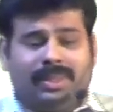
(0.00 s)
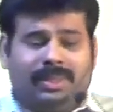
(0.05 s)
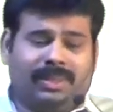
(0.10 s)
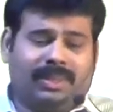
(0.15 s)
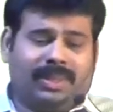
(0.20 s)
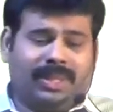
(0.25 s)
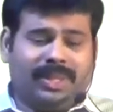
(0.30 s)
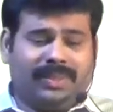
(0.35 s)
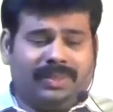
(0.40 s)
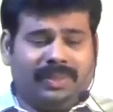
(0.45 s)

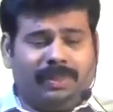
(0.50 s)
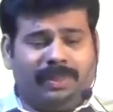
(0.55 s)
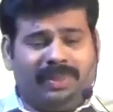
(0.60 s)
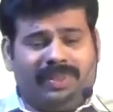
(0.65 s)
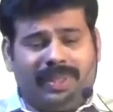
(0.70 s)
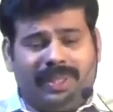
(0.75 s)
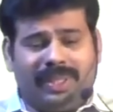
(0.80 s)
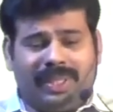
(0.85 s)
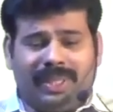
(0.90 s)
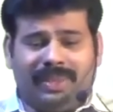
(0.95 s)
it will be
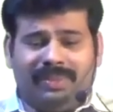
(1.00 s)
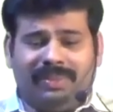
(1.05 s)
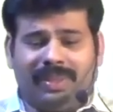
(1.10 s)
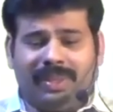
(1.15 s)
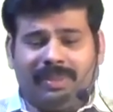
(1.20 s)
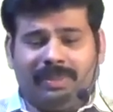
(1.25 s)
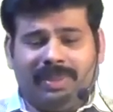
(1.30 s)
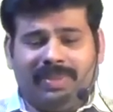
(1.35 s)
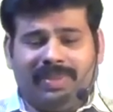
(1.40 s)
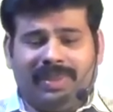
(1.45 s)
very
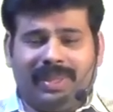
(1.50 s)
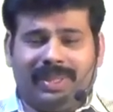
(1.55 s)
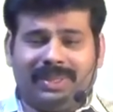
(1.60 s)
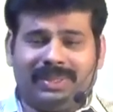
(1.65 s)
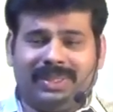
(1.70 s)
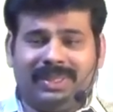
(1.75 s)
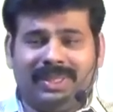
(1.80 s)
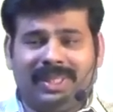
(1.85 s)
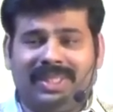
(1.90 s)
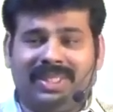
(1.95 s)
comfortable for
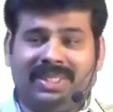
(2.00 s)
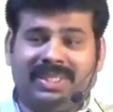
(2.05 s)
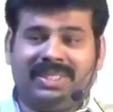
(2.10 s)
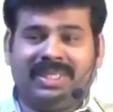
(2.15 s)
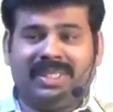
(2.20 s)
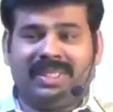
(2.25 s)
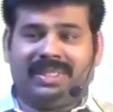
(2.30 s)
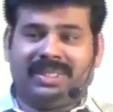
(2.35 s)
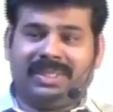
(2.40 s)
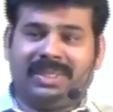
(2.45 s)
us in the
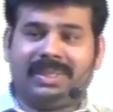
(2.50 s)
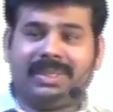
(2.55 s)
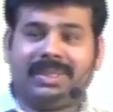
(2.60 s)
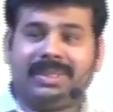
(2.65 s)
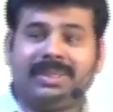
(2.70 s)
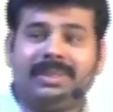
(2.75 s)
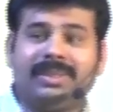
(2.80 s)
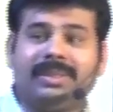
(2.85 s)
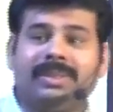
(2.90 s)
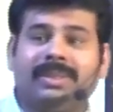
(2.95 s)
initial
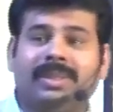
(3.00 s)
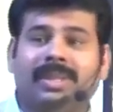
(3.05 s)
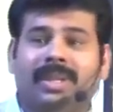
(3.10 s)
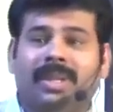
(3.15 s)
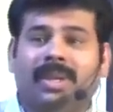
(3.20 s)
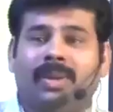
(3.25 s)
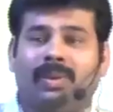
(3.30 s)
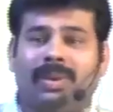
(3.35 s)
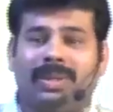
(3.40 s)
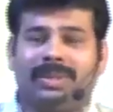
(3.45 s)
stages.
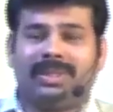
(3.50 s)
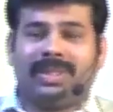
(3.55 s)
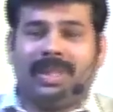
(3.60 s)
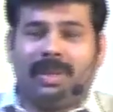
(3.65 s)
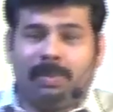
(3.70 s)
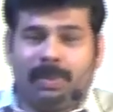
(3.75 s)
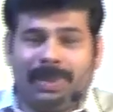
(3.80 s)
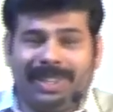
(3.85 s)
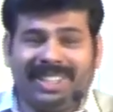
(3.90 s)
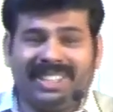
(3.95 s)
Once the
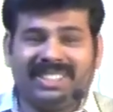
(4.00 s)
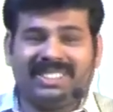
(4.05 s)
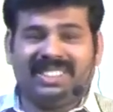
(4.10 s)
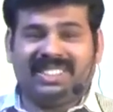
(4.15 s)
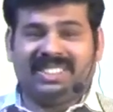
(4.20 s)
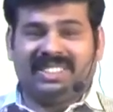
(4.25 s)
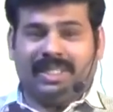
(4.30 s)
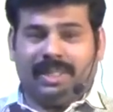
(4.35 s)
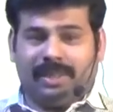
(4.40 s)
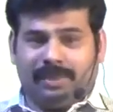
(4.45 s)
application
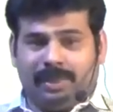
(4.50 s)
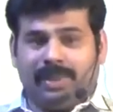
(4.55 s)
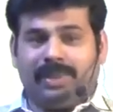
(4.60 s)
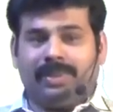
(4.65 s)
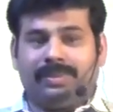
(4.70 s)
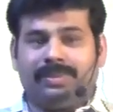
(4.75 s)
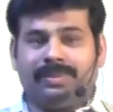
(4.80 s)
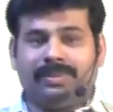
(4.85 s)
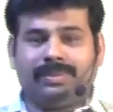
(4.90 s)
is stable,